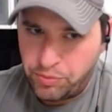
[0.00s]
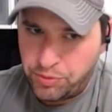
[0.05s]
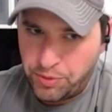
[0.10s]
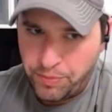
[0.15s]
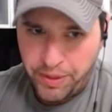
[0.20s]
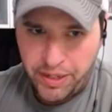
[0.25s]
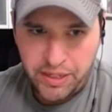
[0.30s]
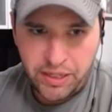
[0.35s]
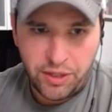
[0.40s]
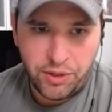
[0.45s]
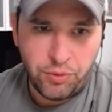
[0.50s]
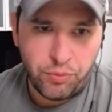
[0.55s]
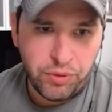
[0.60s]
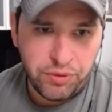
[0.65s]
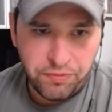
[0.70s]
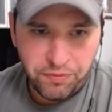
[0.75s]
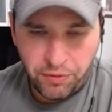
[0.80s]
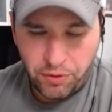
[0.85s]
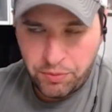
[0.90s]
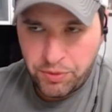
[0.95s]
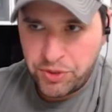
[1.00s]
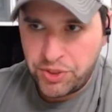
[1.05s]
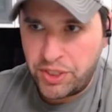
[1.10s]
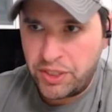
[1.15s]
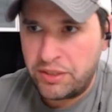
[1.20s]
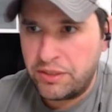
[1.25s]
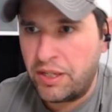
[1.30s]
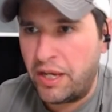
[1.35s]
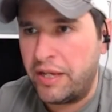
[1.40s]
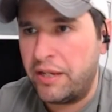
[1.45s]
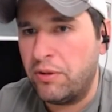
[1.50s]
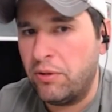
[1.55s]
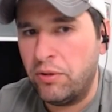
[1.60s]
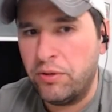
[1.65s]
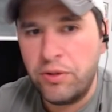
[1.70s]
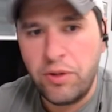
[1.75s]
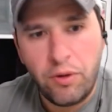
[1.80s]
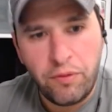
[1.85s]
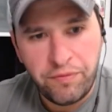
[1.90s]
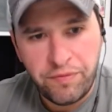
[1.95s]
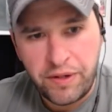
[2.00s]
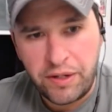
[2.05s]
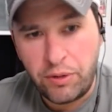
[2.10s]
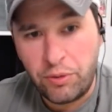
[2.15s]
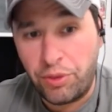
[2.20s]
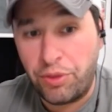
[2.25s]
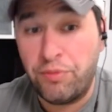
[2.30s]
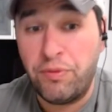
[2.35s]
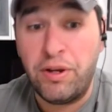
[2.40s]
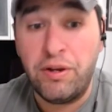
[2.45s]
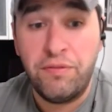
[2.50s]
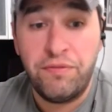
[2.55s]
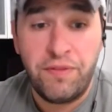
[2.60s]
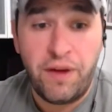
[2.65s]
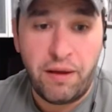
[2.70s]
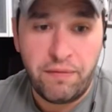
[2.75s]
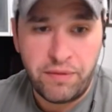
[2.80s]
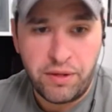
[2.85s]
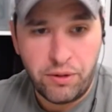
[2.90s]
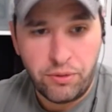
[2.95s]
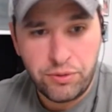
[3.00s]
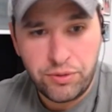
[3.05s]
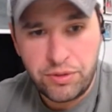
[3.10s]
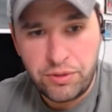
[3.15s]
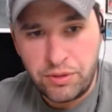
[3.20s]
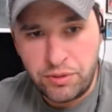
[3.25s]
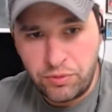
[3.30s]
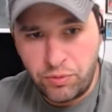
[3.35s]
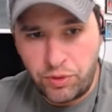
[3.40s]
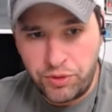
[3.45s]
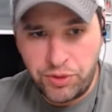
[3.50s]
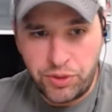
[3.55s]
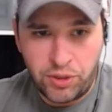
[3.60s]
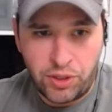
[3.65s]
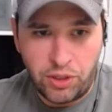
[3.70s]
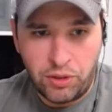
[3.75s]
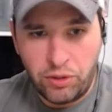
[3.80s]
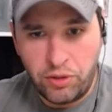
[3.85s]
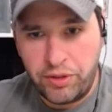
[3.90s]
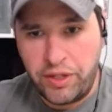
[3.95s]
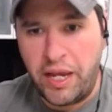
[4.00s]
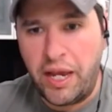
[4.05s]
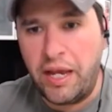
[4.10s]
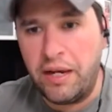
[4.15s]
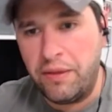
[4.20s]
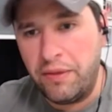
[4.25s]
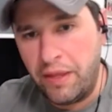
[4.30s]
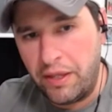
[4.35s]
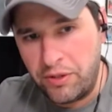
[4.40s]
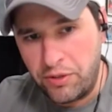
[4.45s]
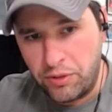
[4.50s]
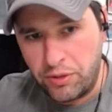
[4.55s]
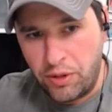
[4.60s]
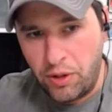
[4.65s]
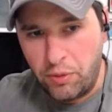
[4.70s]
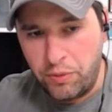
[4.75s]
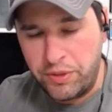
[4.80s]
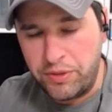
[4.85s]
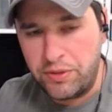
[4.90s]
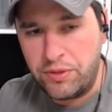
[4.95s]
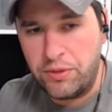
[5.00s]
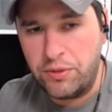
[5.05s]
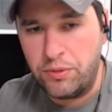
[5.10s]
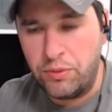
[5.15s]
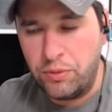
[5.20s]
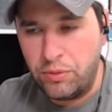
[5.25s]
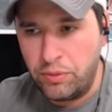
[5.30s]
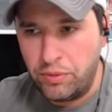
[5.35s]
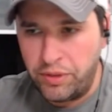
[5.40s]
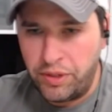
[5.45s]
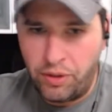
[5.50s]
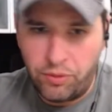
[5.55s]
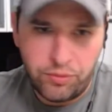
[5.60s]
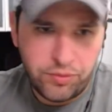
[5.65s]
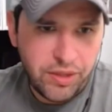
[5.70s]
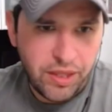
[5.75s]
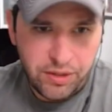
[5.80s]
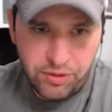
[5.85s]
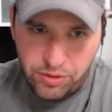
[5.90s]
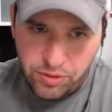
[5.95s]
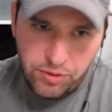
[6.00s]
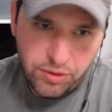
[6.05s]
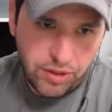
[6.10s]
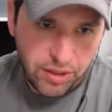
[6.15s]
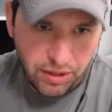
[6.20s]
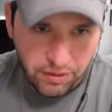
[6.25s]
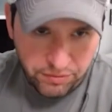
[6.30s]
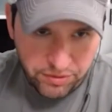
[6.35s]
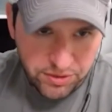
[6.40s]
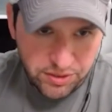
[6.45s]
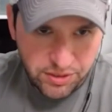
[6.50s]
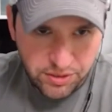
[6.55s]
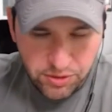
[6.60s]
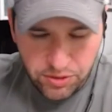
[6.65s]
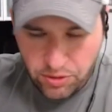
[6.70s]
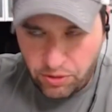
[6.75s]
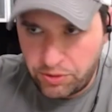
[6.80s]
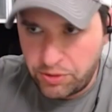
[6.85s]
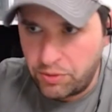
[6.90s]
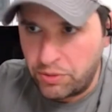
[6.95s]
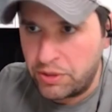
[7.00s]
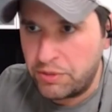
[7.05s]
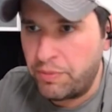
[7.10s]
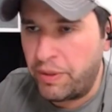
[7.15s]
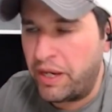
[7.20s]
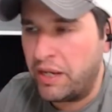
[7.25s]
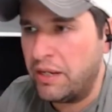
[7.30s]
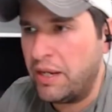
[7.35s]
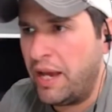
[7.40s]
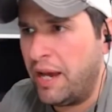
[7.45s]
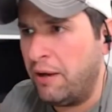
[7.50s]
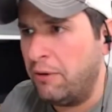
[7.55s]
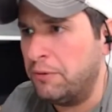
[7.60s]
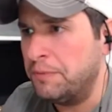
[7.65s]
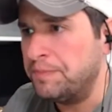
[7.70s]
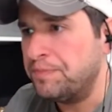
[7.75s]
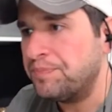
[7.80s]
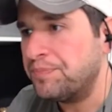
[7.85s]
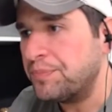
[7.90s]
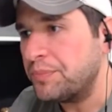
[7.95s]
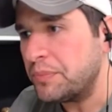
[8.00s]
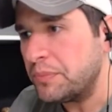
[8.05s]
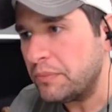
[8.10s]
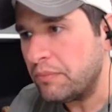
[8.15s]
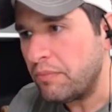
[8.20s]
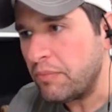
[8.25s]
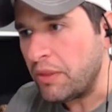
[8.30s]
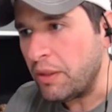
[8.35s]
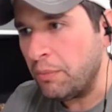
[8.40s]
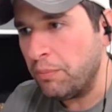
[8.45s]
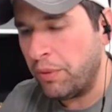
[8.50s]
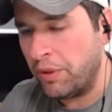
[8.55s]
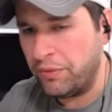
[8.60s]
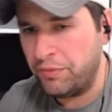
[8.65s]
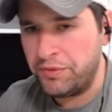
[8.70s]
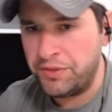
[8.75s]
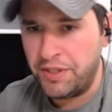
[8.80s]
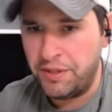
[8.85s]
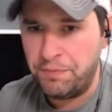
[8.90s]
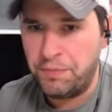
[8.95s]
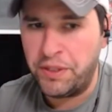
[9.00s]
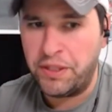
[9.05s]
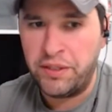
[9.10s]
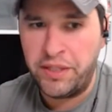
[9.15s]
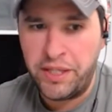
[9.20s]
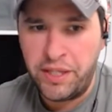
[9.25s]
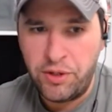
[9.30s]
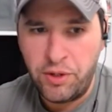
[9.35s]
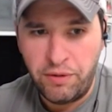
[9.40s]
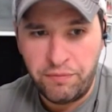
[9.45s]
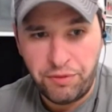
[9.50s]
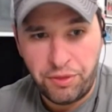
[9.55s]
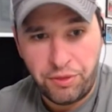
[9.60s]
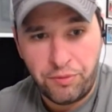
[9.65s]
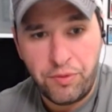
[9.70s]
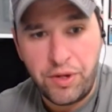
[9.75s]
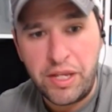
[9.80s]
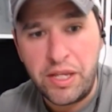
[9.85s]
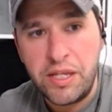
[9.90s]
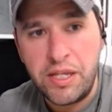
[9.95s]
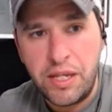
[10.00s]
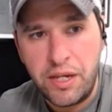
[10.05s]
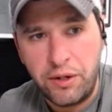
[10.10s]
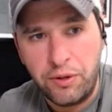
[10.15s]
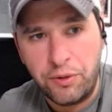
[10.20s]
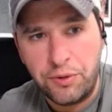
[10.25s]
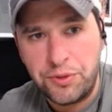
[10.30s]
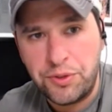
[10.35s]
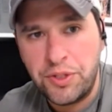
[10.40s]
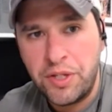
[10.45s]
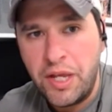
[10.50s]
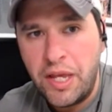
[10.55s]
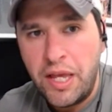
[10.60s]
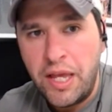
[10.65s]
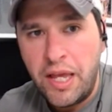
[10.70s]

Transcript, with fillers: depending on the refurbishing cycle, you know, figure 3 to 5 years is what you're going to look at and then you go into, you know, then you can obviously start to expand out. But typically you have 3 years